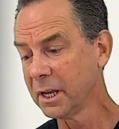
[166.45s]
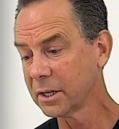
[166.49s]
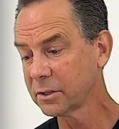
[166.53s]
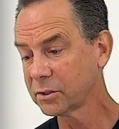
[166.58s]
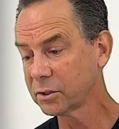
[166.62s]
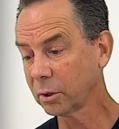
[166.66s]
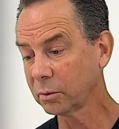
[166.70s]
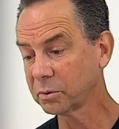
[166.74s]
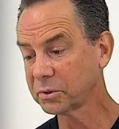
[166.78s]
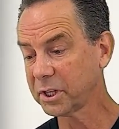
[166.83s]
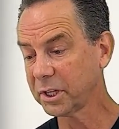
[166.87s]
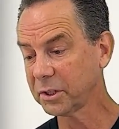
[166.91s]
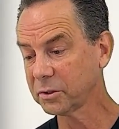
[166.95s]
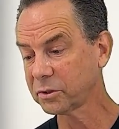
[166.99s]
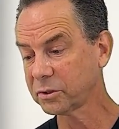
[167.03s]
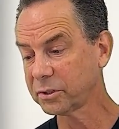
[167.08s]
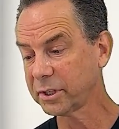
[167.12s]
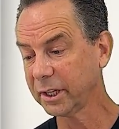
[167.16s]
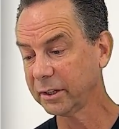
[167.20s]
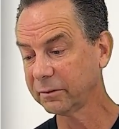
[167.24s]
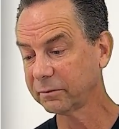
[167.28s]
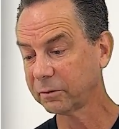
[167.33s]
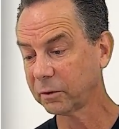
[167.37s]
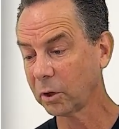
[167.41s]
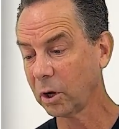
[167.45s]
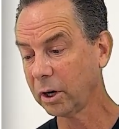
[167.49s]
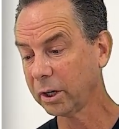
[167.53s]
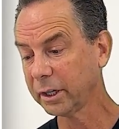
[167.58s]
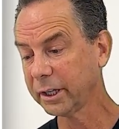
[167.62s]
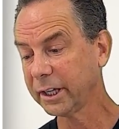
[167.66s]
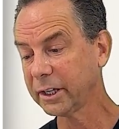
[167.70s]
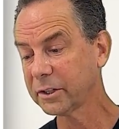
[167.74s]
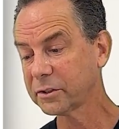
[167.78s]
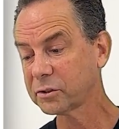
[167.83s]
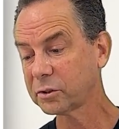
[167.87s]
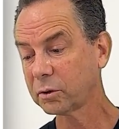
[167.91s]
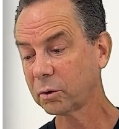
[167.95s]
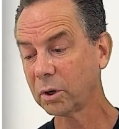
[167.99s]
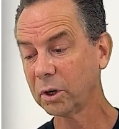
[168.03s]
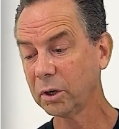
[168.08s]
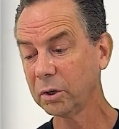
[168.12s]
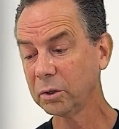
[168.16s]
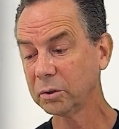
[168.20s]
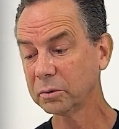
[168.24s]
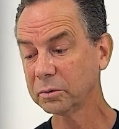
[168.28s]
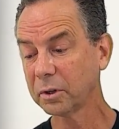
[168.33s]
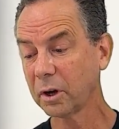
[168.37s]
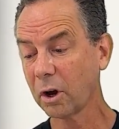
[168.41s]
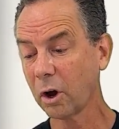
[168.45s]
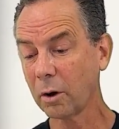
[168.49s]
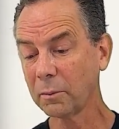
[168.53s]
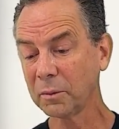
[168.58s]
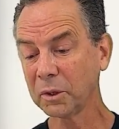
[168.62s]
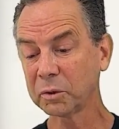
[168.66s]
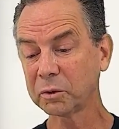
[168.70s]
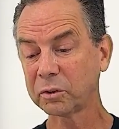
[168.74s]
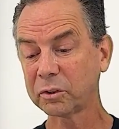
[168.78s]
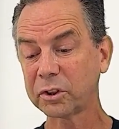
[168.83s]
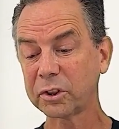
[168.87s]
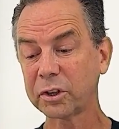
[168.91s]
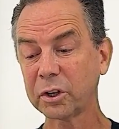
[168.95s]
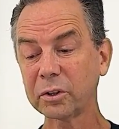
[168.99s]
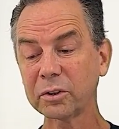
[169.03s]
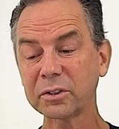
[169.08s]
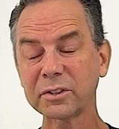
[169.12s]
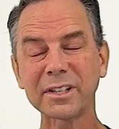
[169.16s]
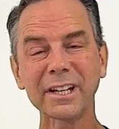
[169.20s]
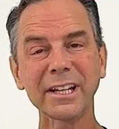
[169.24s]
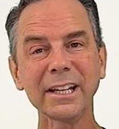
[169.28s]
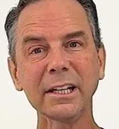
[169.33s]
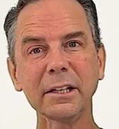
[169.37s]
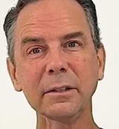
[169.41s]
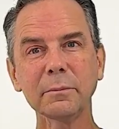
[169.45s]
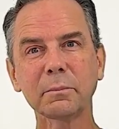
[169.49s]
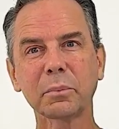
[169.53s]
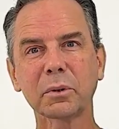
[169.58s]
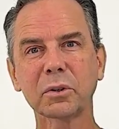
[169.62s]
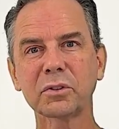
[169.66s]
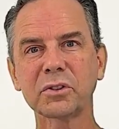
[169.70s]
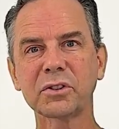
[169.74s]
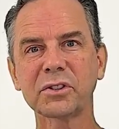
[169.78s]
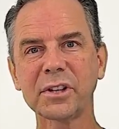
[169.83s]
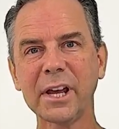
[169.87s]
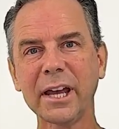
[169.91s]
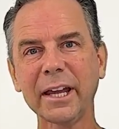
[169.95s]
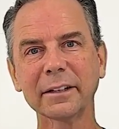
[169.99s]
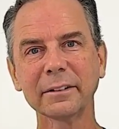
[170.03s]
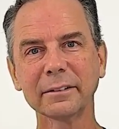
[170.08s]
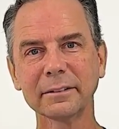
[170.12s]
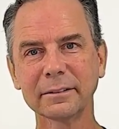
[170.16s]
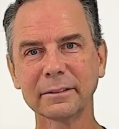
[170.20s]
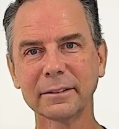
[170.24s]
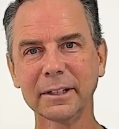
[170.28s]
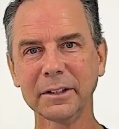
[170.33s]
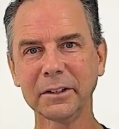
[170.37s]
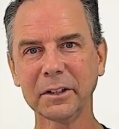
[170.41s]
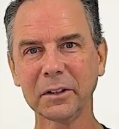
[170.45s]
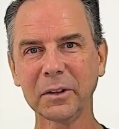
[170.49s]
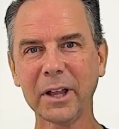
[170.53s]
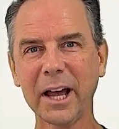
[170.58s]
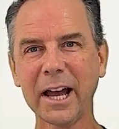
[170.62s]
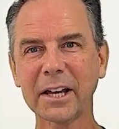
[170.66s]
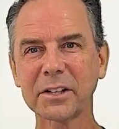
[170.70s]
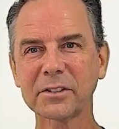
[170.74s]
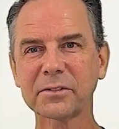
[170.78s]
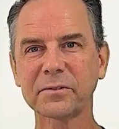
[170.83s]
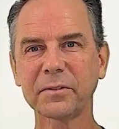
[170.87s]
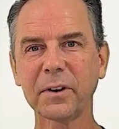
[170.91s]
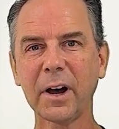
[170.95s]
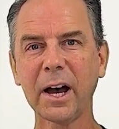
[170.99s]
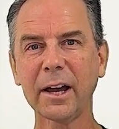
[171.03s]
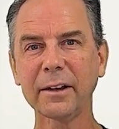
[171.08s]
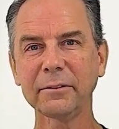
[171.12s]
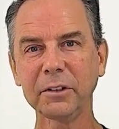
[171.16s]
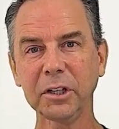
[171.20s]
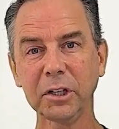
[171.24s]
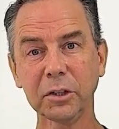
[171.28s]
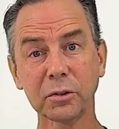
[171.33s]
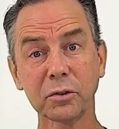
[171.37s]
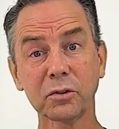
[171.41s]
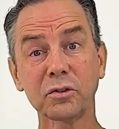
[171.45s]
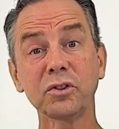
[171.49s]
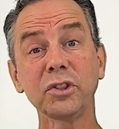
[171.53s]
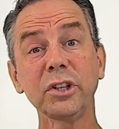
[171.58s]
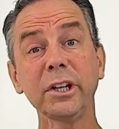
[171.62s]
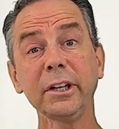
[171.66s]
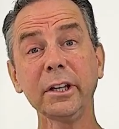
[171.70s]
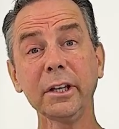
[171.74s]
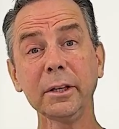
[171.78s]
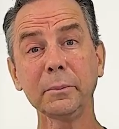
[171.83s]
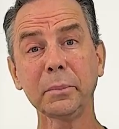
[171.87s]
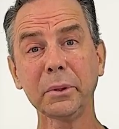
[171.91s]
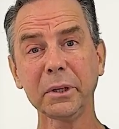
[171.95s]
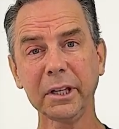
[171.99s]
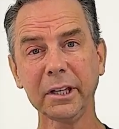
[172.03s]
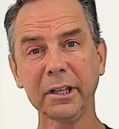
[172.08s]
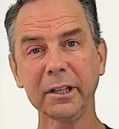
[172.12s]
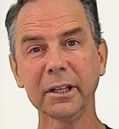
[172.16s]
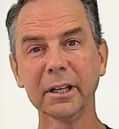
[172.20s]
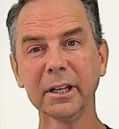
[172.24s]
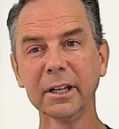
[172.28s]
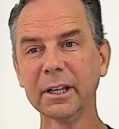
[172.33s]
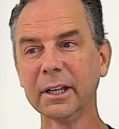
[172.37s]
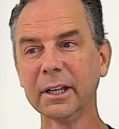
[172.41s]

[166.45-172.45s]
So it's interesting, Florida has grown almost 13% in the last 5 years, GDP.